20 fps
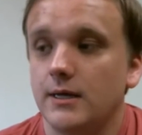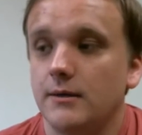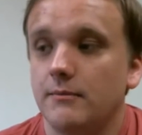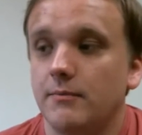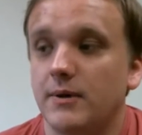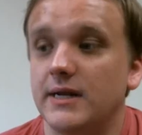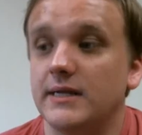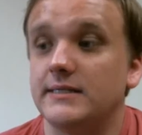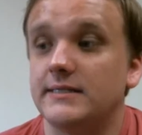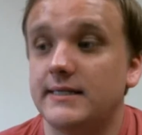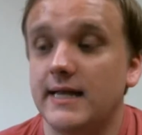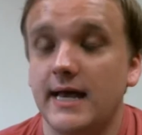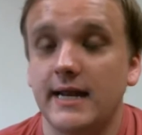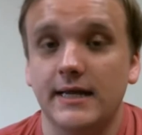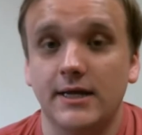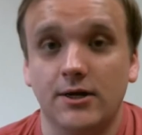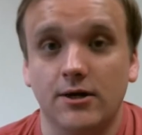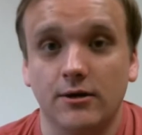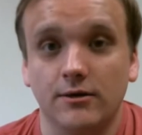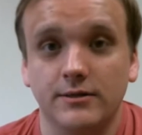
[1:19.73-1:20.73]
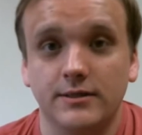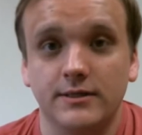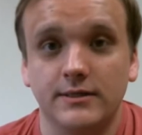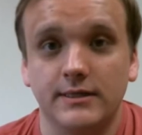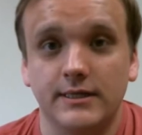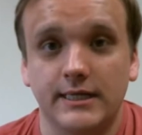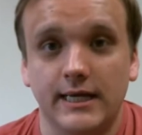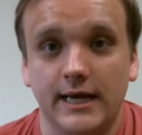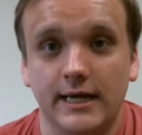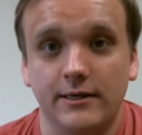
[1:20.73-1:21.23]
But instead, he curses
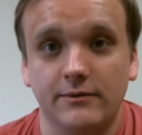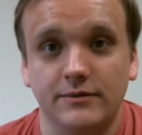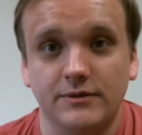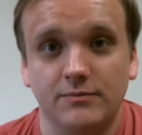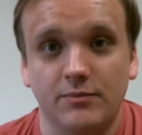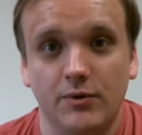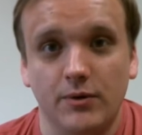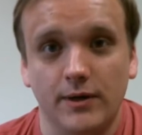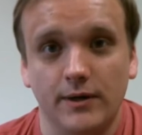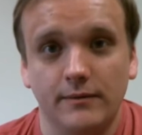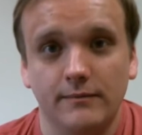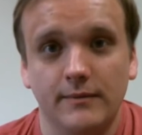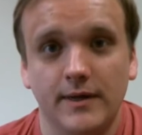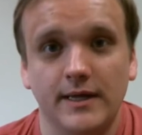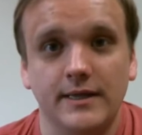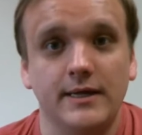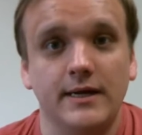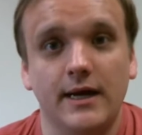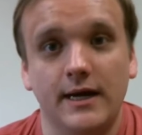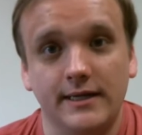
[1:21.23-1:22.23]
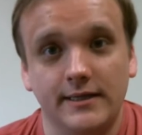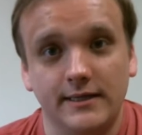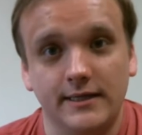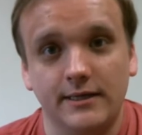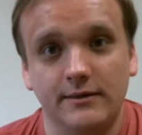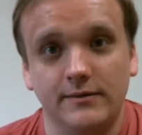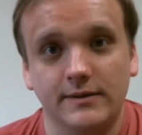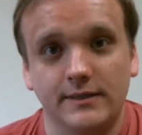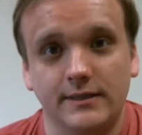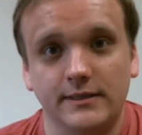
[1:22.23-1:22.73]
the day he was born and the night that
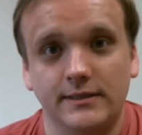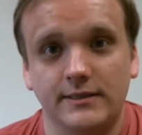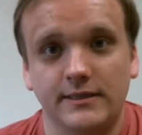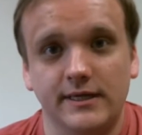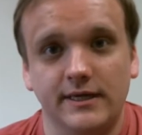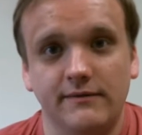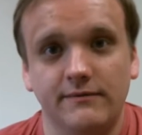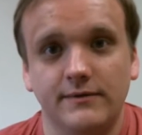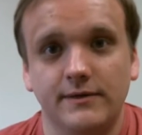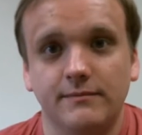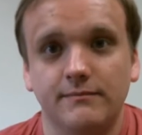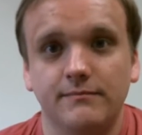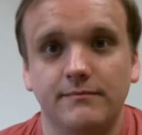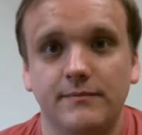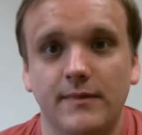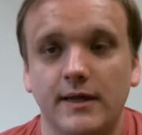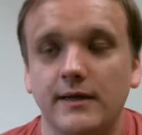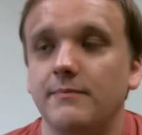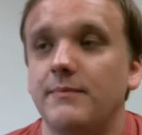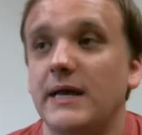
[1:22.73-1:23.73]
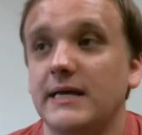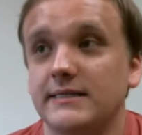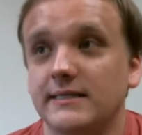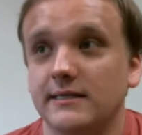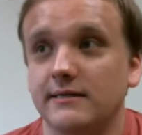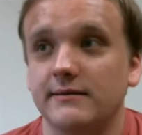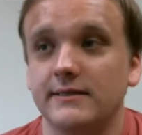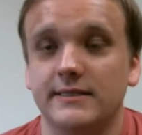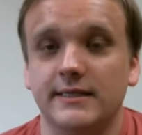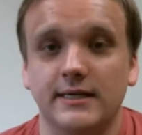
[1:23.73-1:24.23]
he was conceived. And he
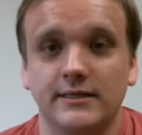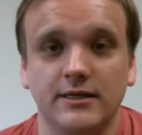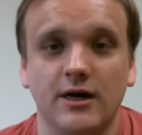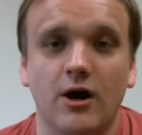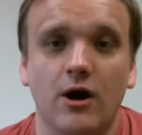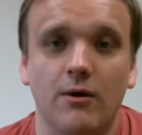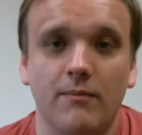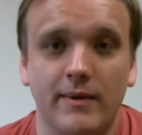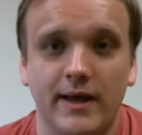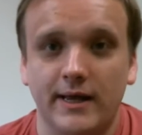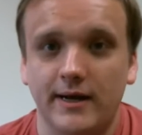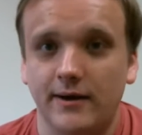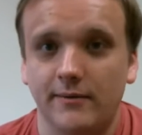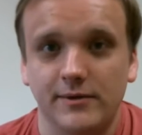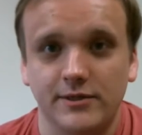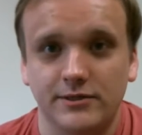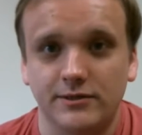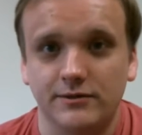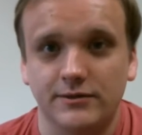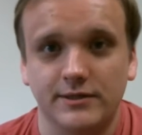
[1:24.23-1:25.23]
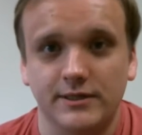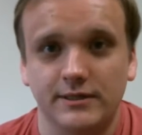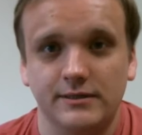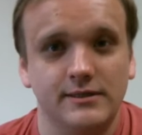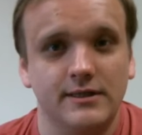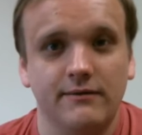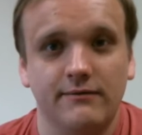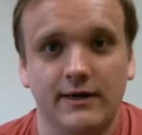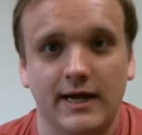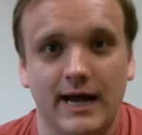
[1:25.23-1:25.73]
basically says, oh man, I wish those things
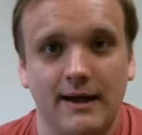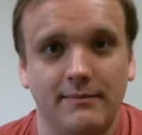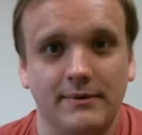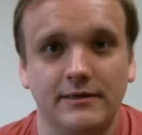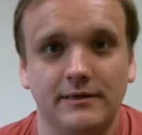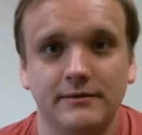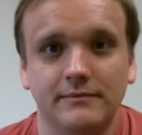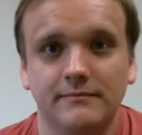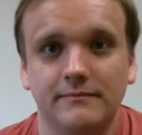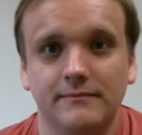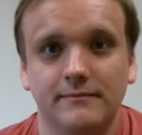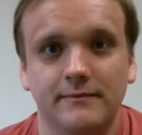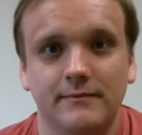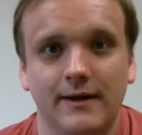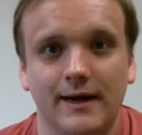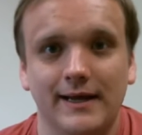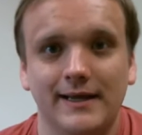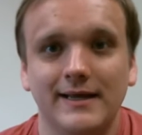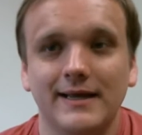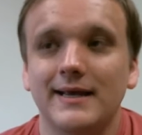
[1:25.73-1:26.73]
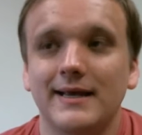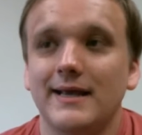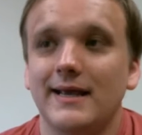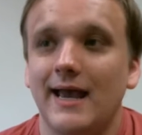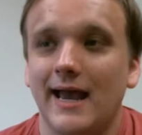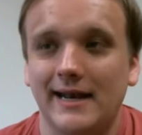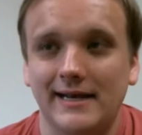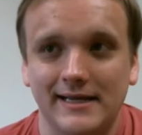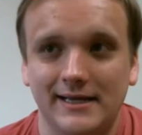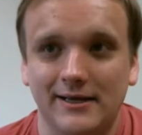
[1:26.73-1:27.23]
never happened, right?
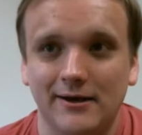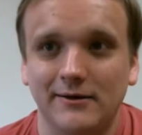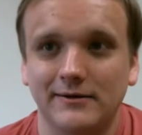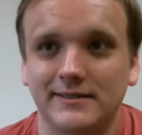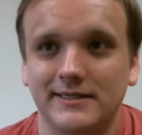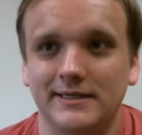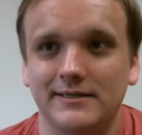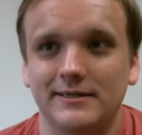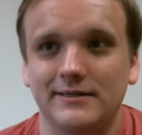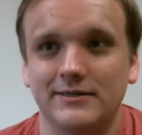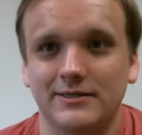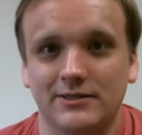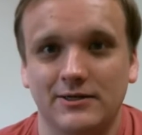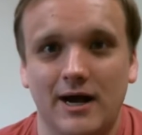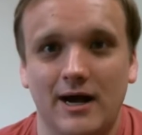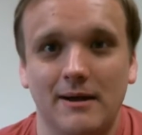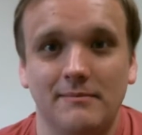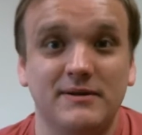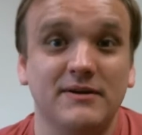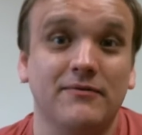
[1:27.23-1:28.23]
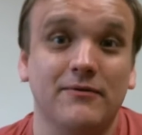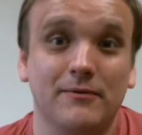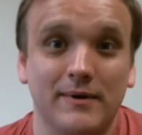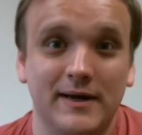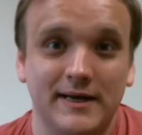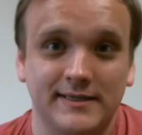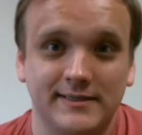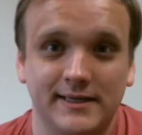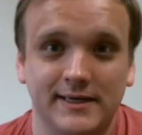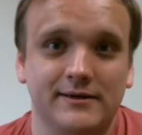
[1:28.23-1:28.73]
And he goes in to describe different
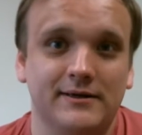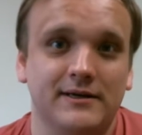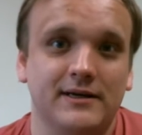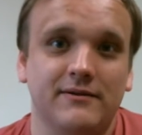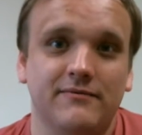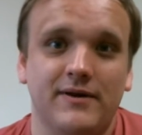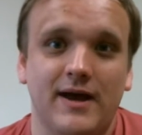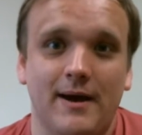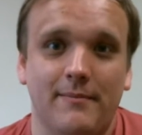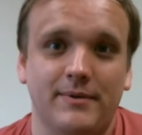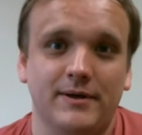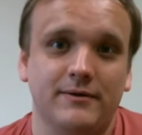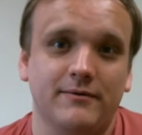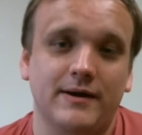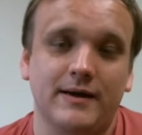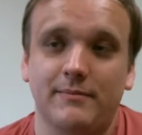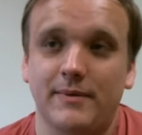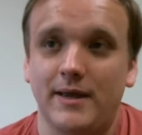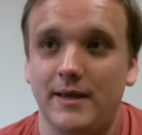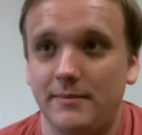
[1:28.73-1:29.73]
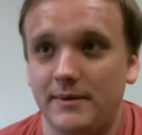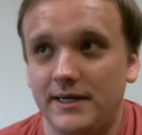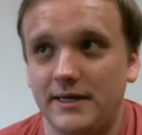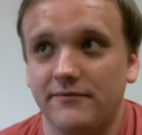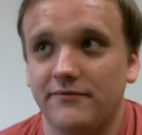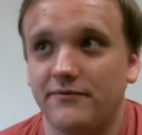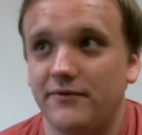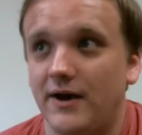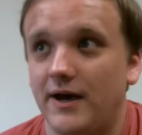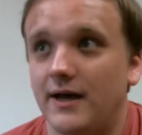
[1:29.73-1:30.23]
ways they couldn't have happened. Like maybe
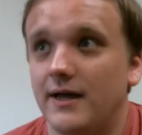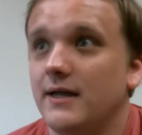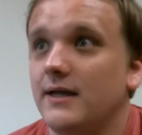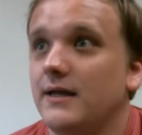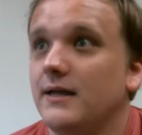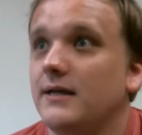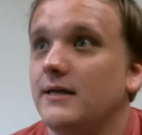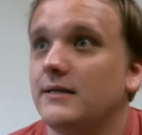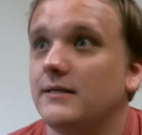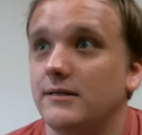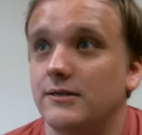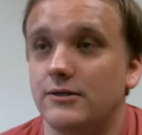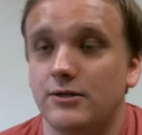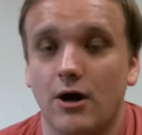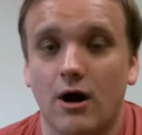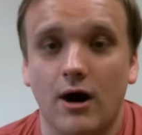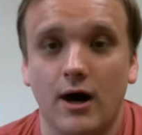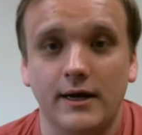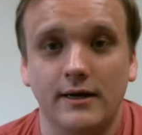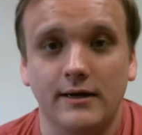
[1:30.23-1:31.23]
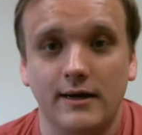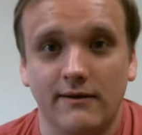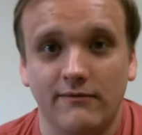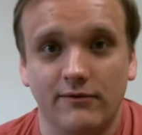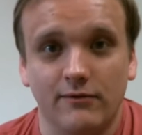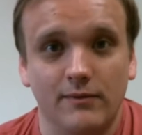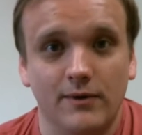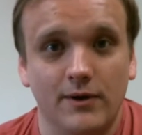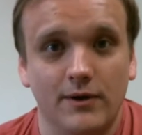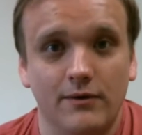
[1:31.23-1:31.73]
if the dawn
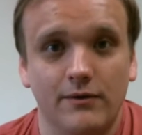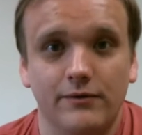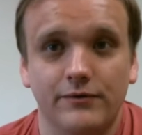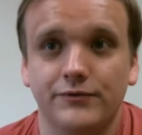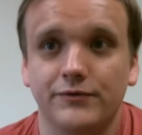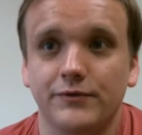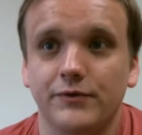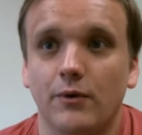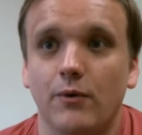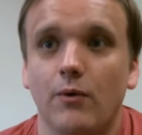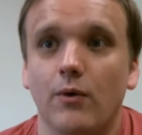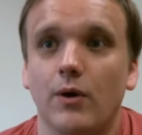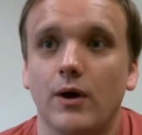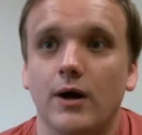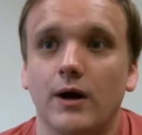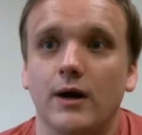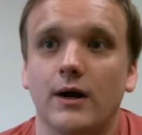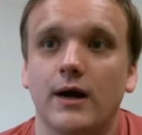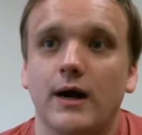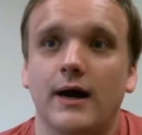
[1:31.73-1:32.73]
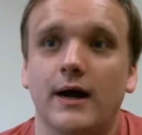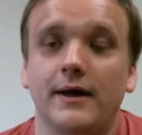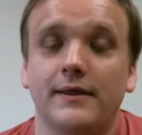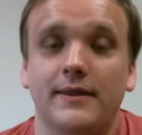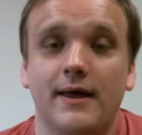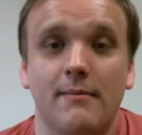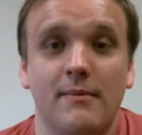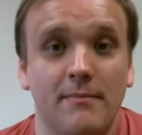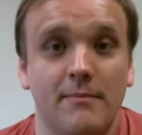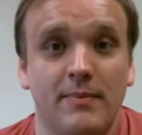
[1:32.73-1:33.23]
never rose, or
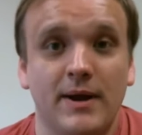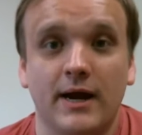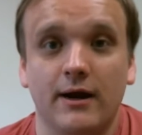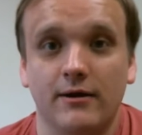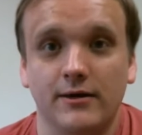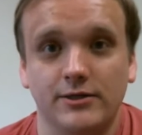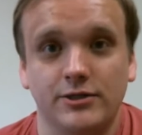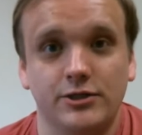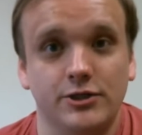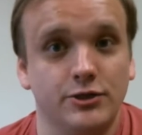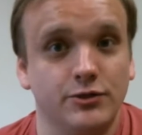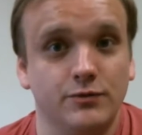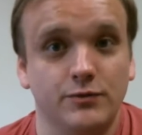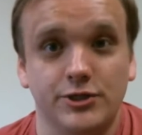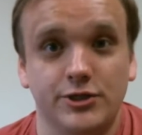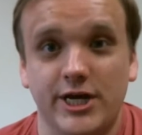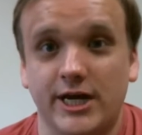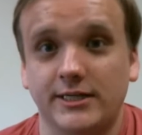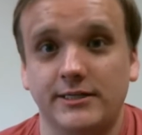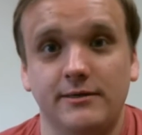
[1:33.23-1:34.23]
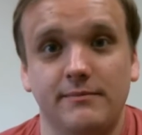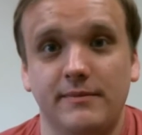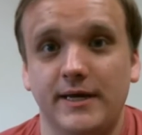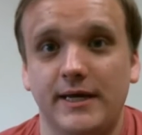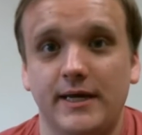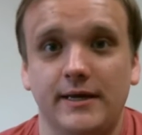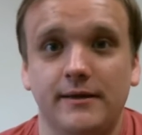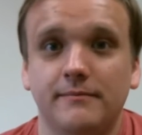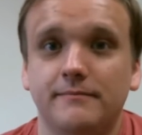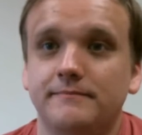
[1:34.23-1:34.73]
that my parents just rejected
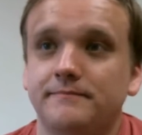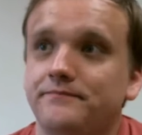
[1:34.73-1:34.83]
me,